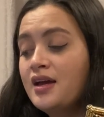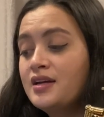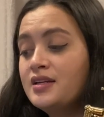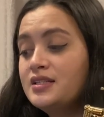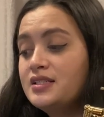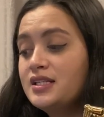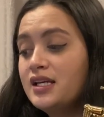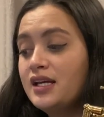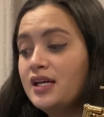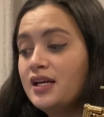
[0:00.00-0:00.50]

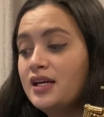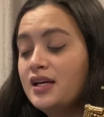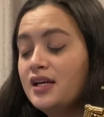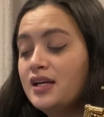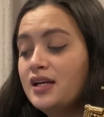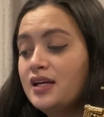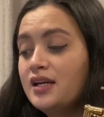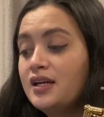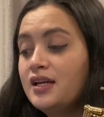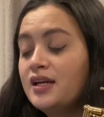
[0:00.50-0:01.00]

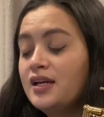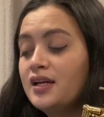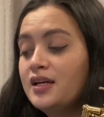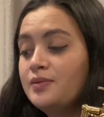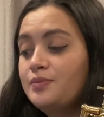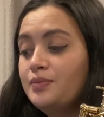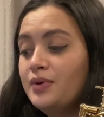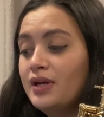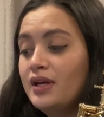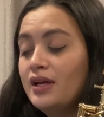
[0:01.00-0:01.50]
D,
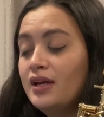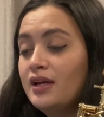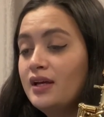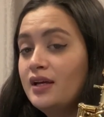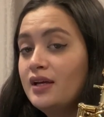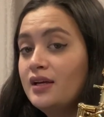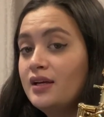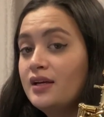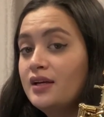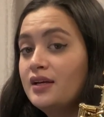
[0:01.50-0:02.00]

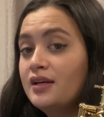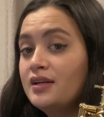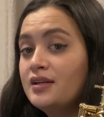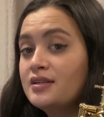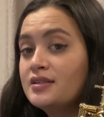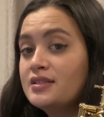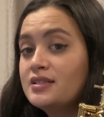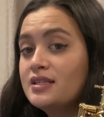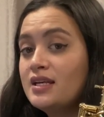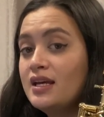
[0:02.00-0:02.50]
B,
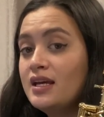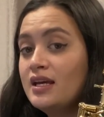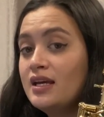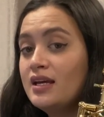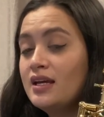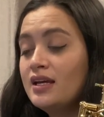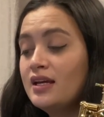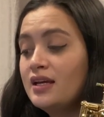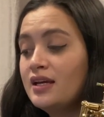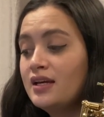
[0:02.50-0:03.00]

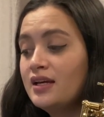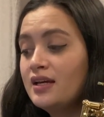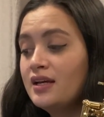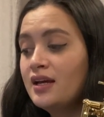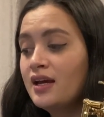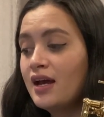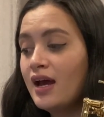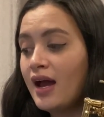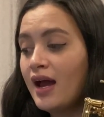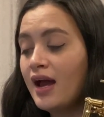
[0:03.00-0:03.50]

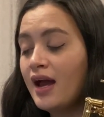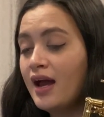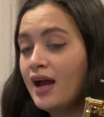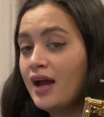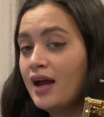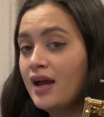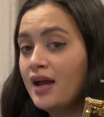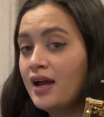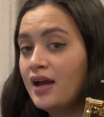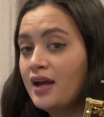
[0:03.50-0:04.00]
C,
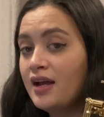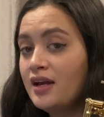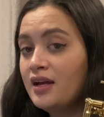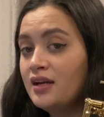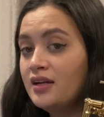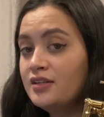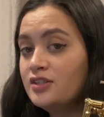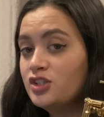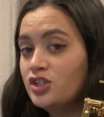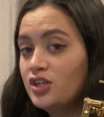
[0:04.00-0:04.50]

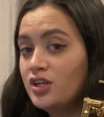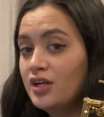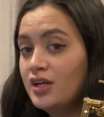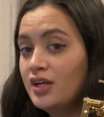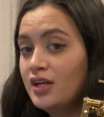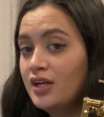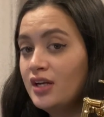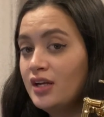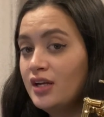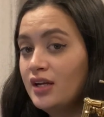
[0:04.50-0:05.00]
A,
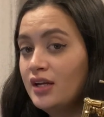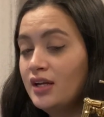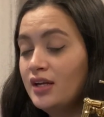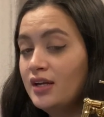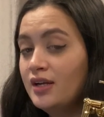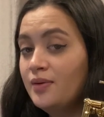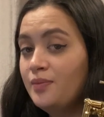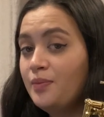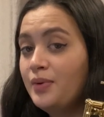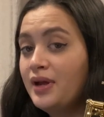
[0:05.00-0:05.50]

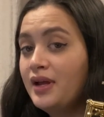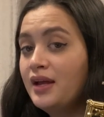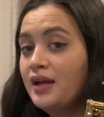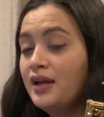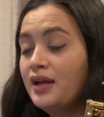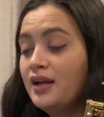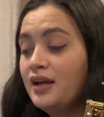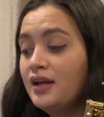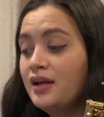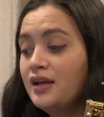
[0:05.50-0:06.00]
G,
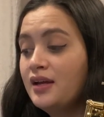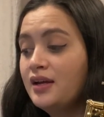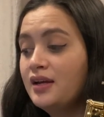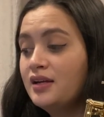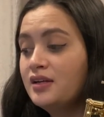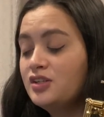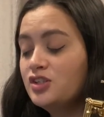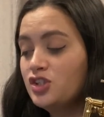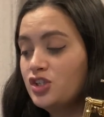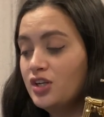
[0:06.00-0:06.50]

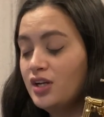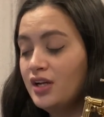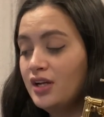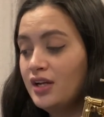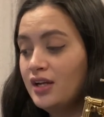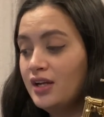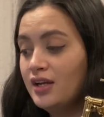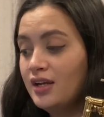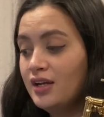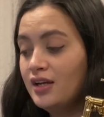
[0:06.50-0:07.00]
B,
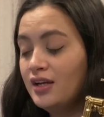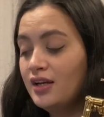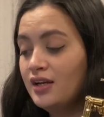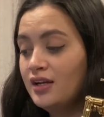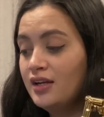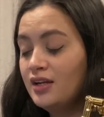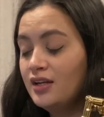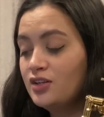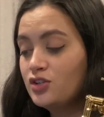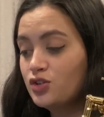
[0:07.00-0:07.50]

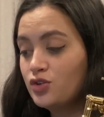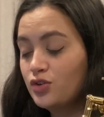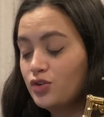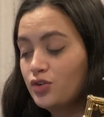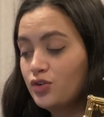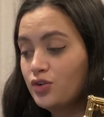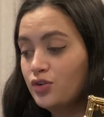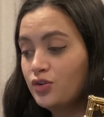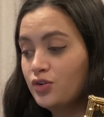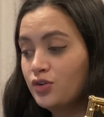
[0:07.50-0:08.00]
G,
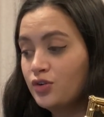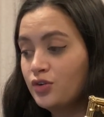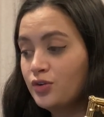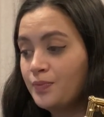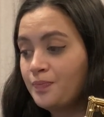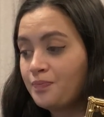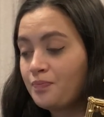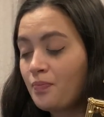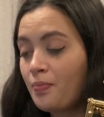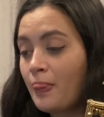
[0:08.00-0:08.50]
2.
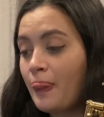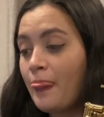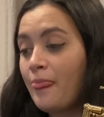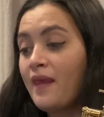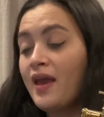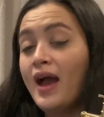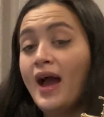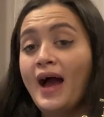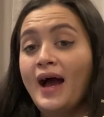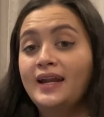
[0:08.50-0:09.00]

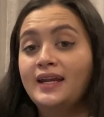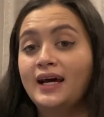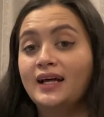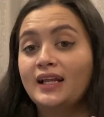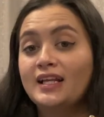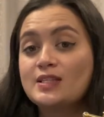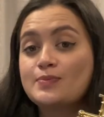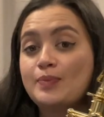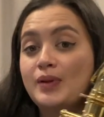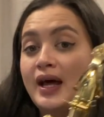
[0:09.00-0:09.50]
And now
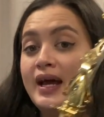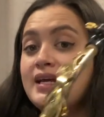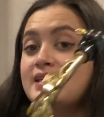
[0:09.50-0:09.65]
let's play